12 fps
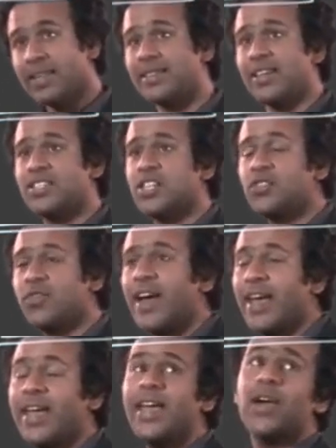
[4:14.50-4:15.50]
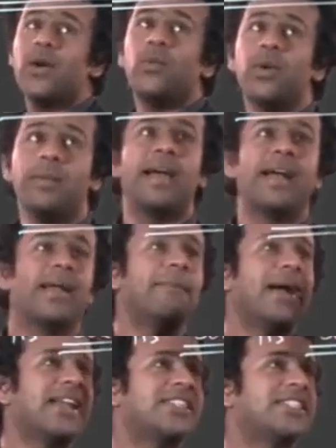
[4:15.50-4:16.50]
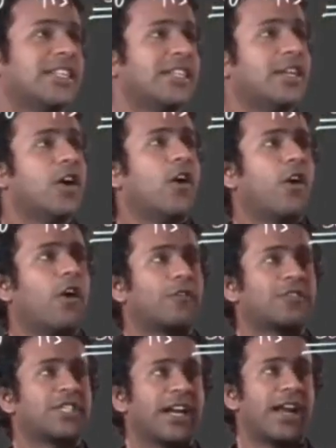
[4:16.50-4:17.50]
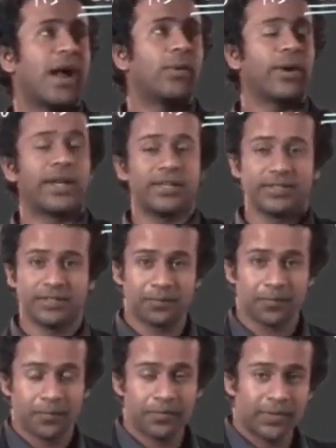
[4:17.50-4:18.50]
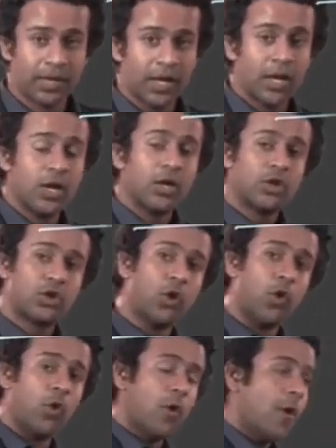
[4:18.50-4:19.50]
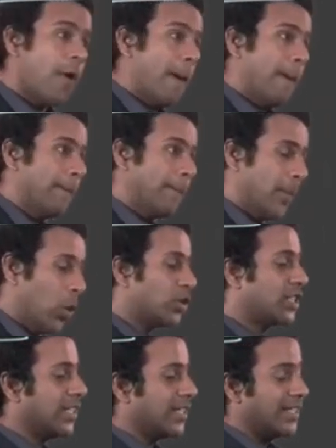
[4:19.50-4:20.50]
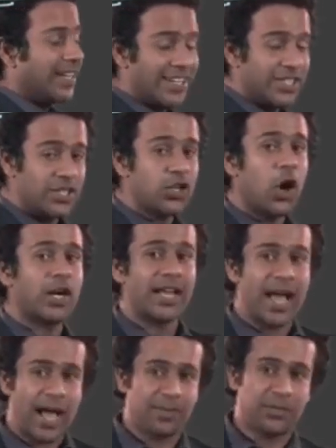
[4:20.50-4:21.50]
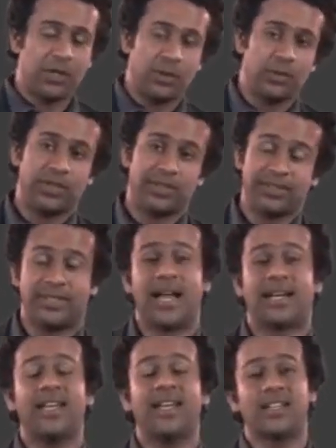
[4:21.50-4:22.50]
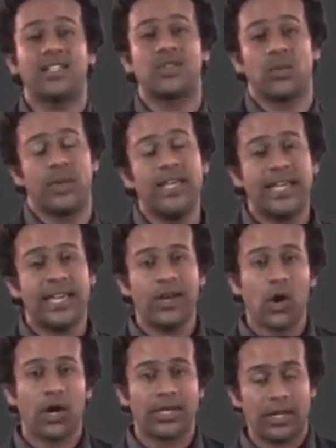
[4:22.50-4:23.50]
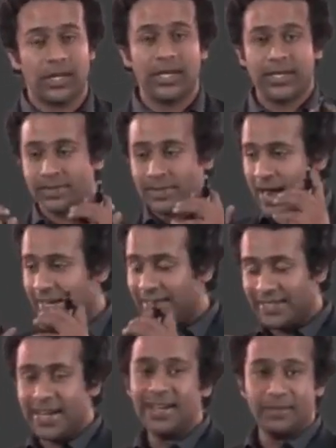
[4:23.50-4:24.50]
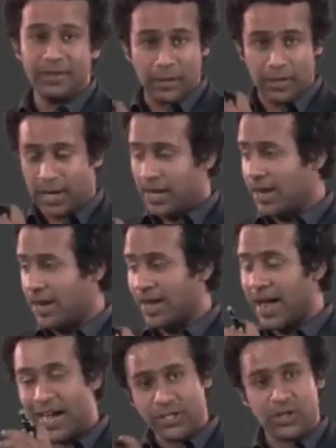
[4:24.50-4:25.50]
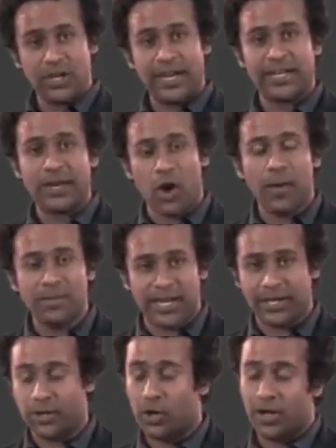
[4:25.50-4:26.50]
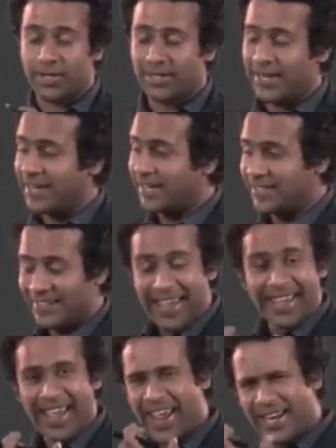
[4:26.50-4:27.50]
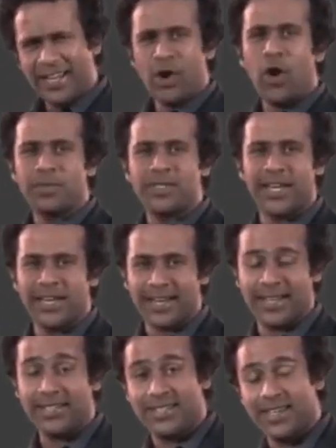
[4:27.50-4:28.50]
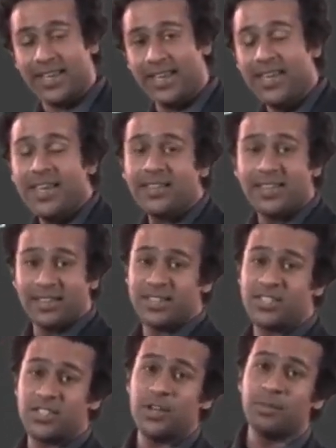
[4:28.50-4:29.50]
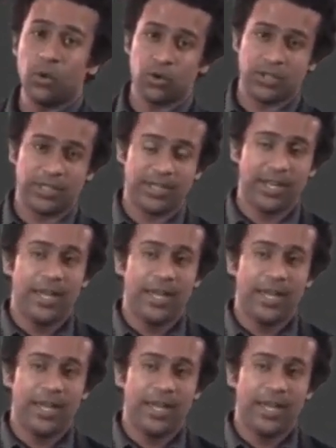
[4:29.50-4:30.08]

This is why we made a mention of surroundings. So, motion is not absolute. That is, we cannot isolate an object or take any object and say that this is in motion.